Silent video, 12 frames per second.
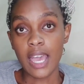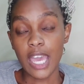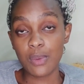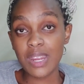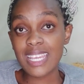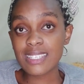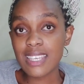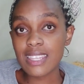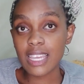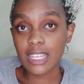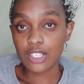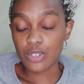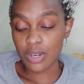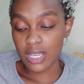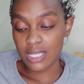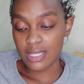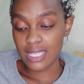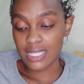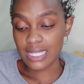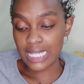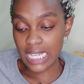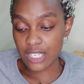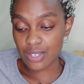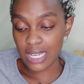And when I say the clitoris, it's
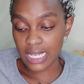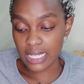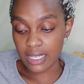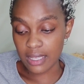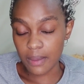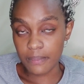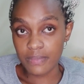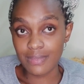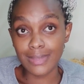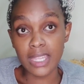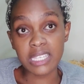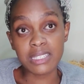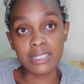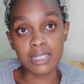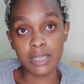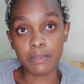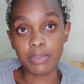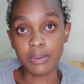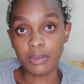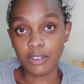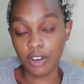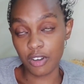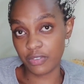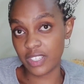literally the tip
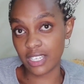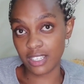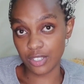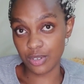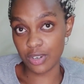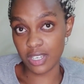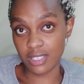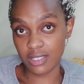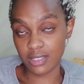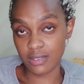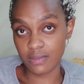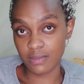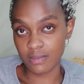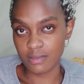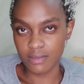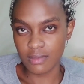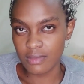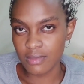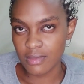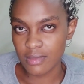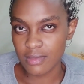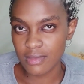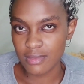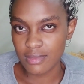of the clitoris.
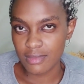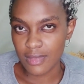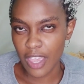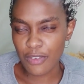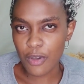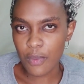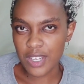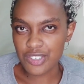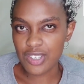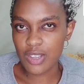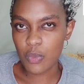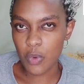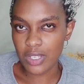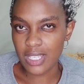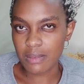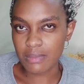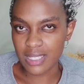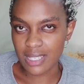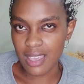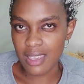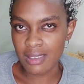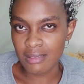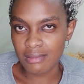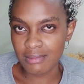If you're wondering what I'm
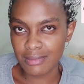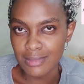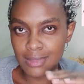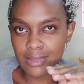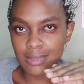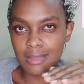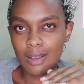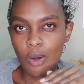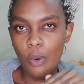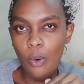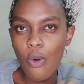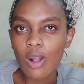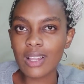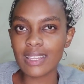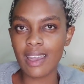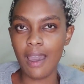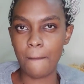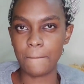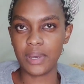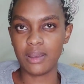saying, hold up.